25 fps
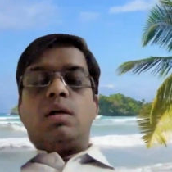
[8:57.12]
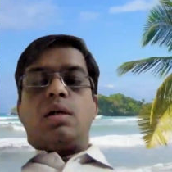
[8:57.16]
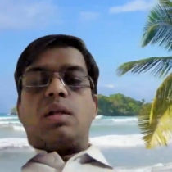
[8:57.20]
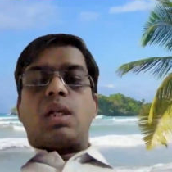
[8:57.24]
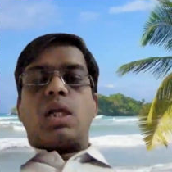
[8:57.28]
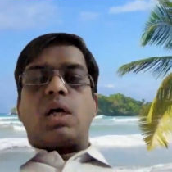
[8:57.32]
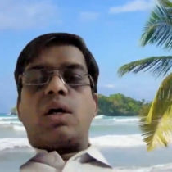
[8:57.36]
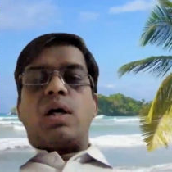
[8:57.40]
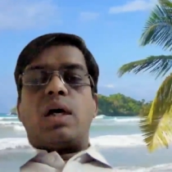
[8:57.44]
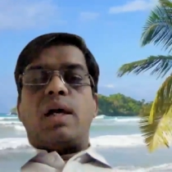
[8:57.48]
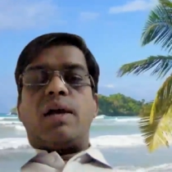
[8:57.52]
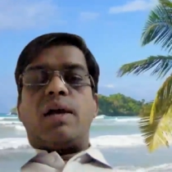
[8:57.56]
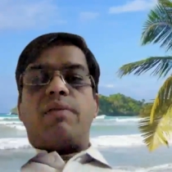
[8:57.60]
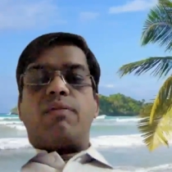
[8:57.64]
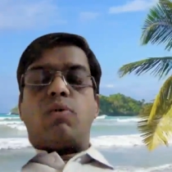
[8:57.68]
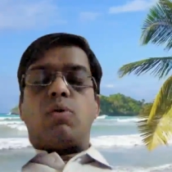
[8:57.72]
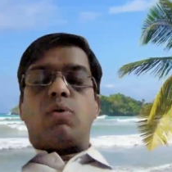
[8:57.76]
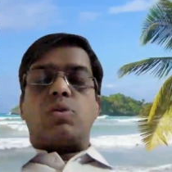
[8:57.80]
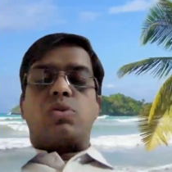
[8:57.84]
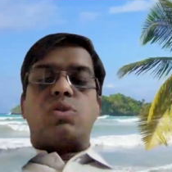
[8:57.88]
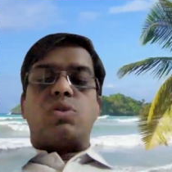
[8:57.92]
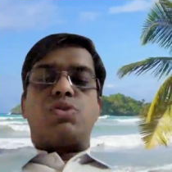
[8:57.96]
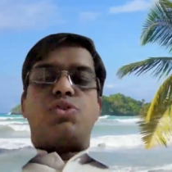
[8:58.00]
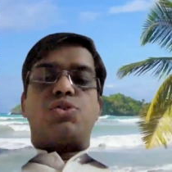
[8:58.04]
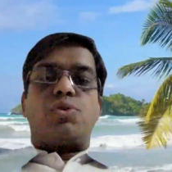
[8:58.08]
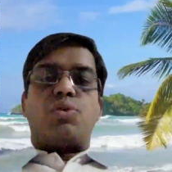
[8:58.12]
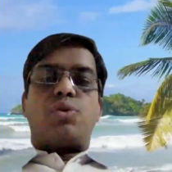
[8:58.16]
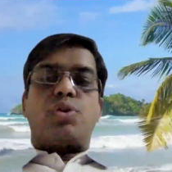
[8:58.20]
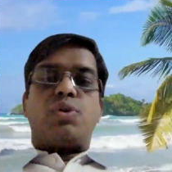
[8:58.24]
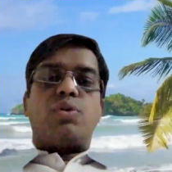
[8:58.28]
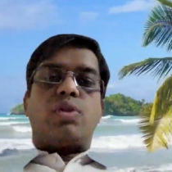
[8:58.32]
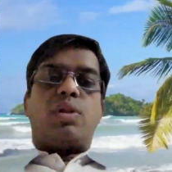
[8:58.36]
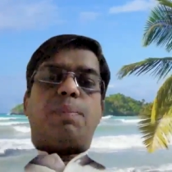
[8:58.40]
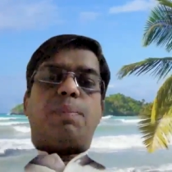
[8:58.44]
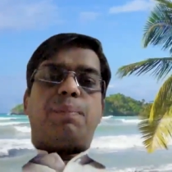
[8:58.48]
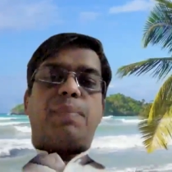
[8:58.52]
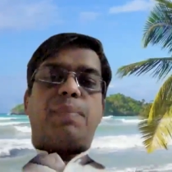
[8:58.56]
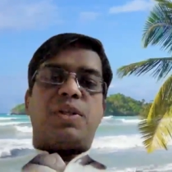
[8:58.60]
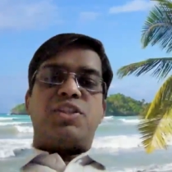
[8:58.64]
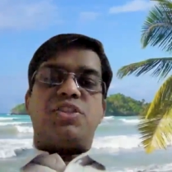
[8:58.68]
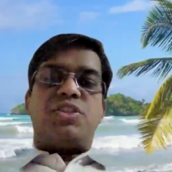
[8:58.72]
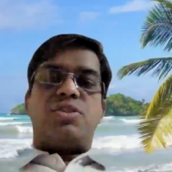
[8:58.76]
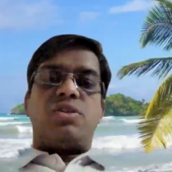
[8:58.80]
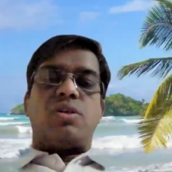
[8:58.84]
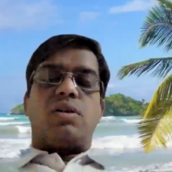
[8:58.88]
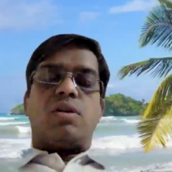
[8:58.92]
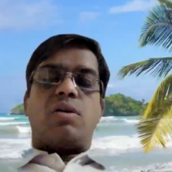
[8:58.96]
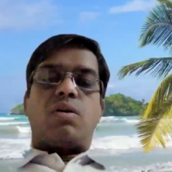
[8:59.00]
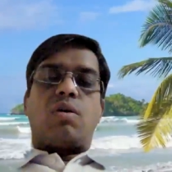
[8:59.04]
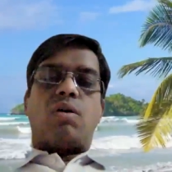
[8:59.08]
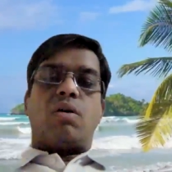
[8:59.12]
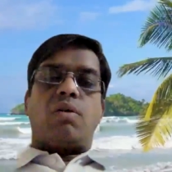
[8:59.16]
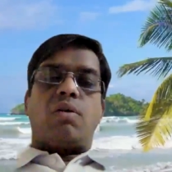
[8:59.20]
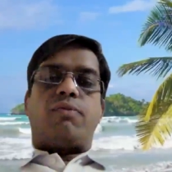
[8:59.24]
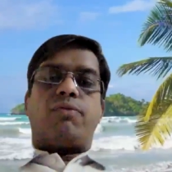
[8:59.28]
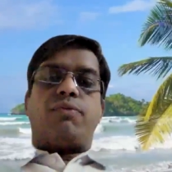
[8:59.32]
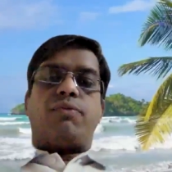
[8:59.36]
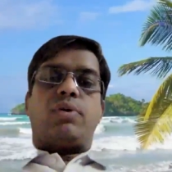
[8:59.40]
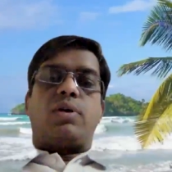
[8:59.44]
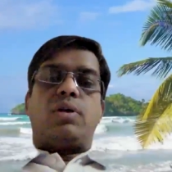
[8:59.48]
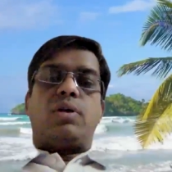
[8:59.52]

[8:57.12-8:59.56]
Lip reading: Now, I have also shown you the picture of